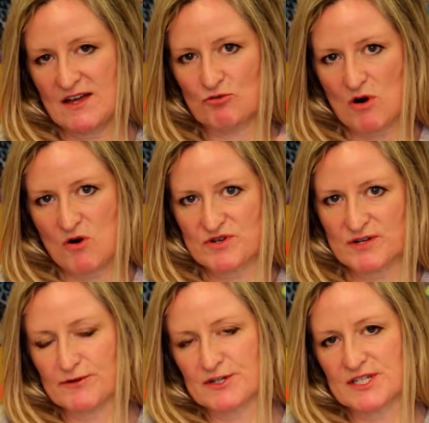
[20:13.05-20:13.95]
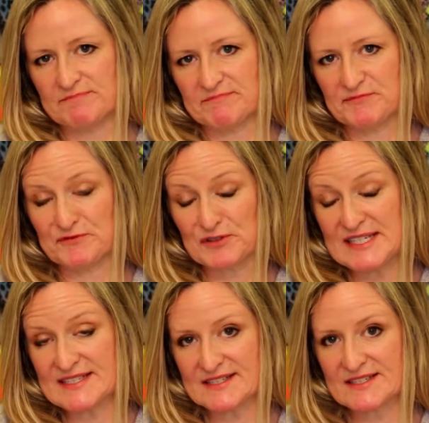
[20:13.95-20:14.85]
grow different
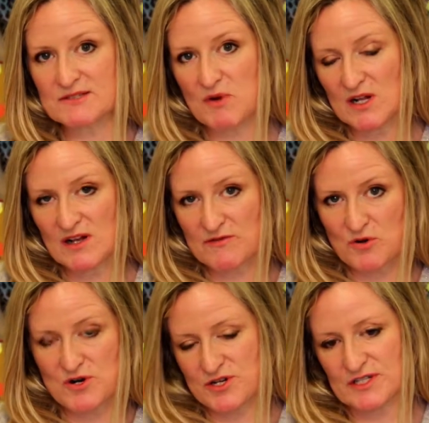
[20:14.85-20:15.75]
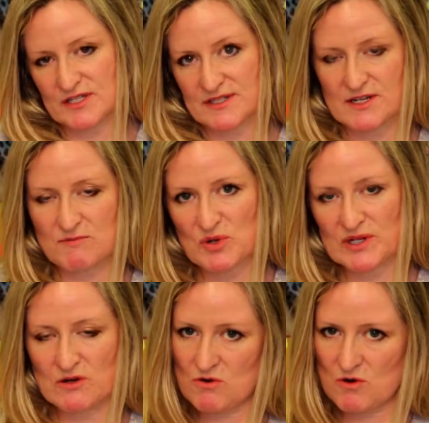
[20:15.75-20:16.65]
fleeces. Well, of course, it's a
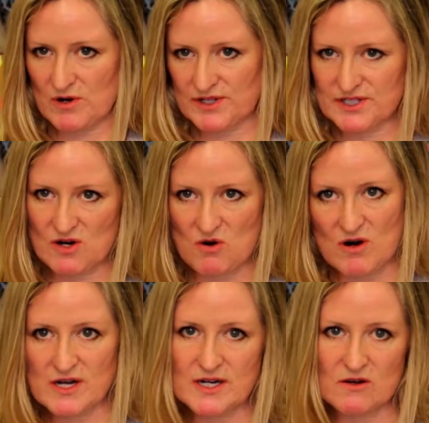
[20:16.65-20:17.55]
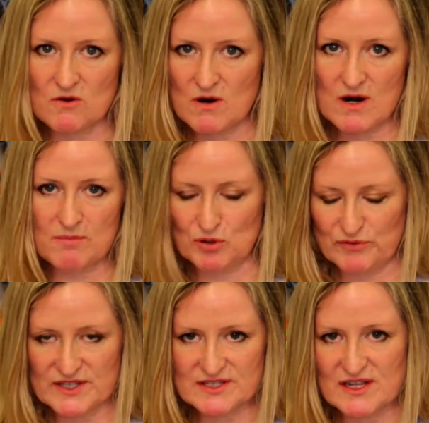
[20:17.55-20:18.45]
merino or it's a Corriedale or
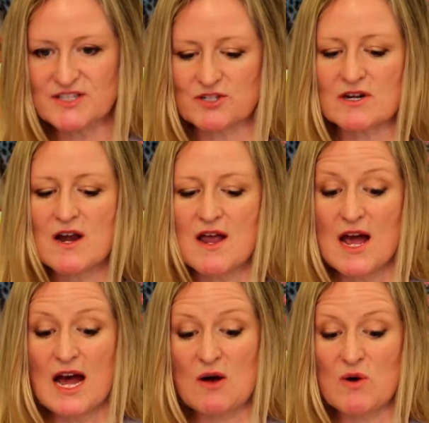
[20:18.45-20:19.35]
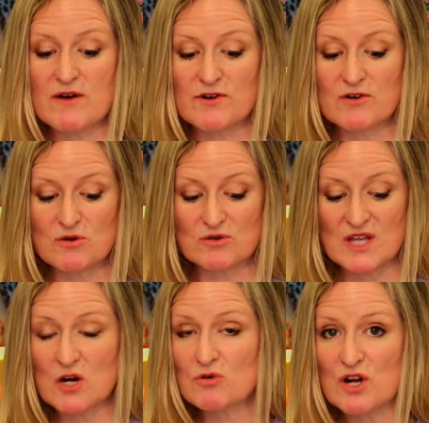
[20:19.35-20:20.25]
blue-faced Leicester. However,
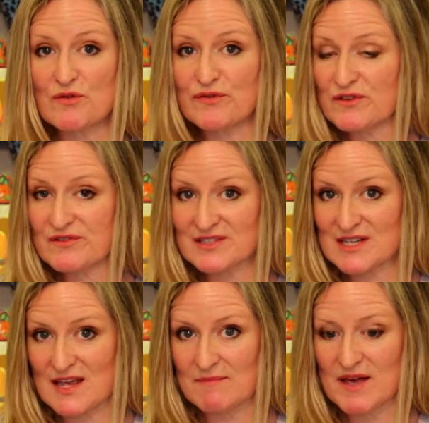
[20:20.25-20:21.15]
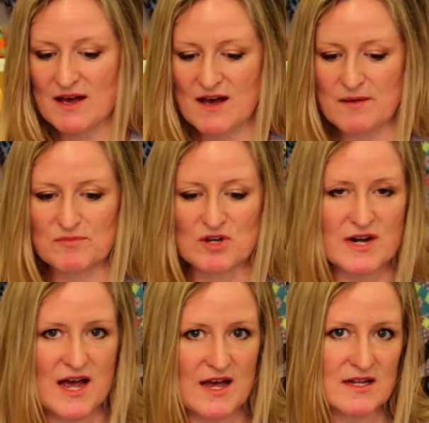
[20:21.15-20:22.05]
they don't all feel the same. They're
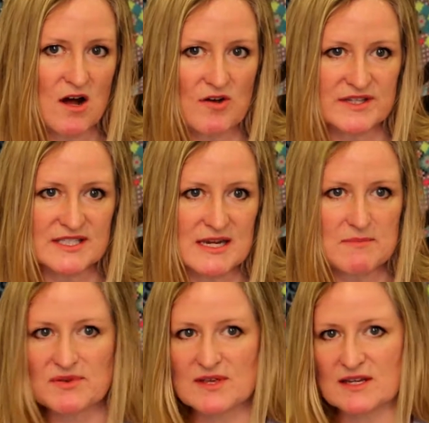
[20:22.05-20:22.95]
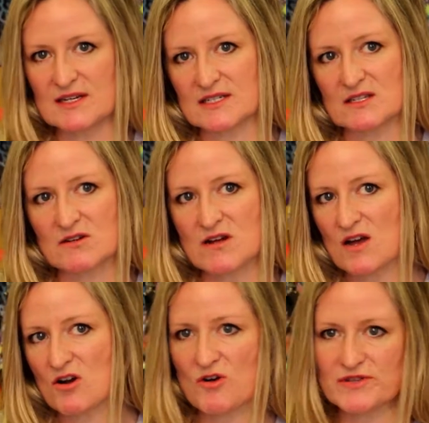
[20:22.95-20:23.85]
not all the same thickness. They're
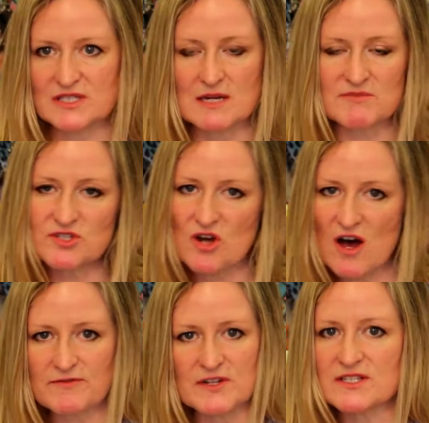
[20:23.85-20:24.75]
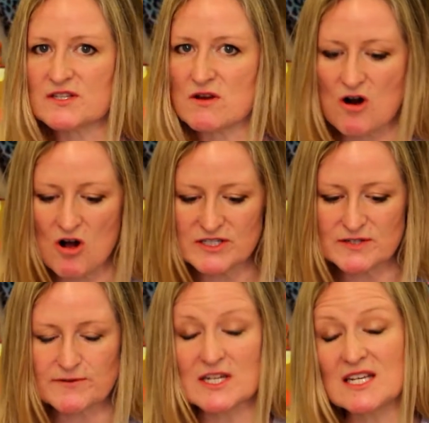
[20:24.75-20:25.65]
not all the same softness. They're all
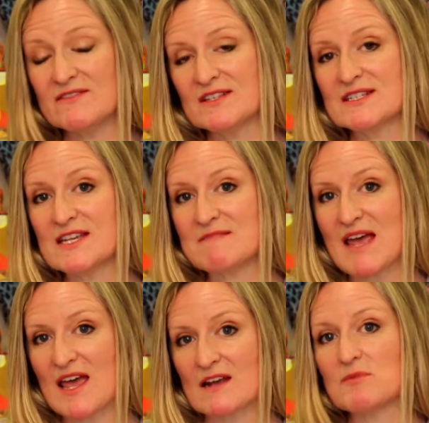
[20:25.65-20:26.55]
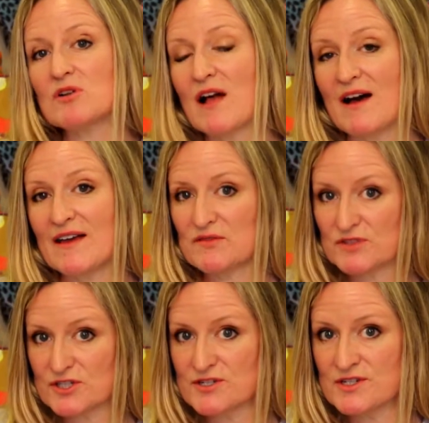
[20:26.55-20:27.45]
different. Even the same animal, I have
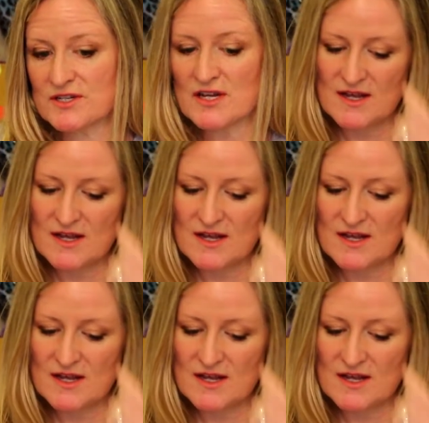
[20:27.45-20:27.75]
learned